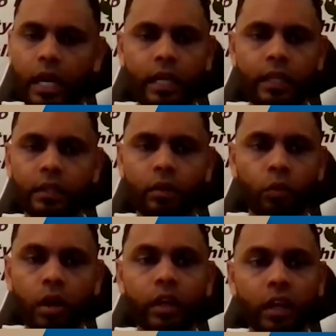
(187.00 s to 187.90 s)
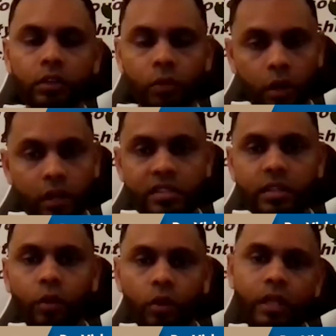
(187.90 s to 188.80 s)
and working towards
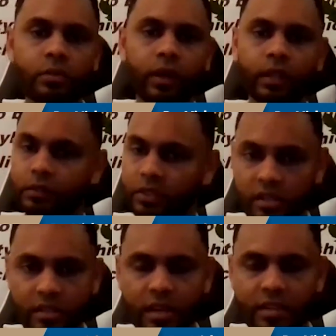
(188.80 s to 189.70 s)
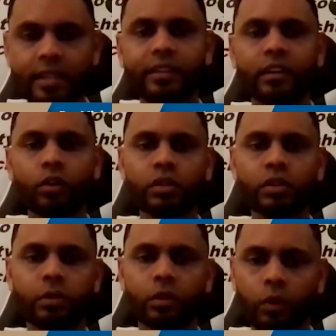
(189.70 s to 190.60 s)
the goal as well. Just not setting
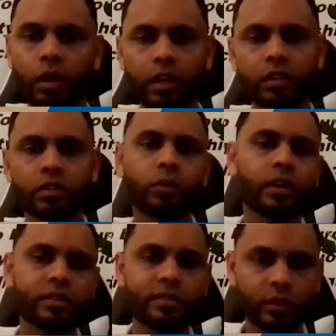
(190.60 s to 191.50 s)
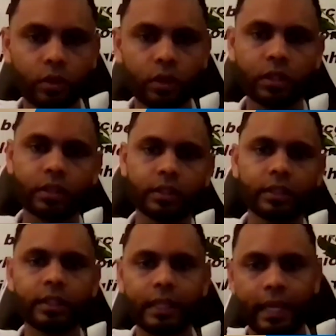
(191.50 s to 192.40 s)
goals, but working towards the goal
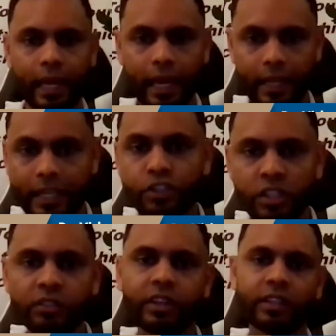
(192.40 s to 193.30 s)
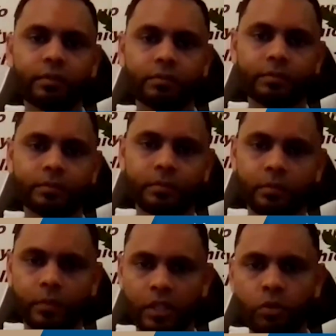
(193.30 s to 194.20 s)
and achieving them
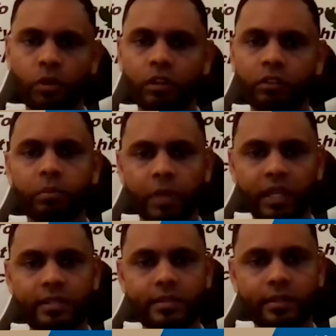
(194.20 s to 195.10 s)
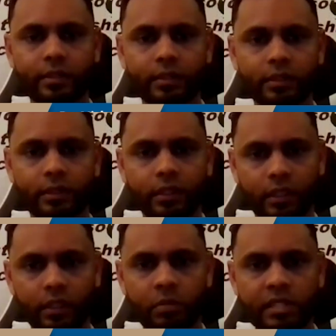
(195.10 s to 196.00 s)
is one of the biggest
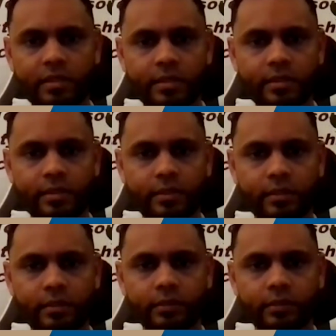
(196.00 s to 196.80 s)
in business.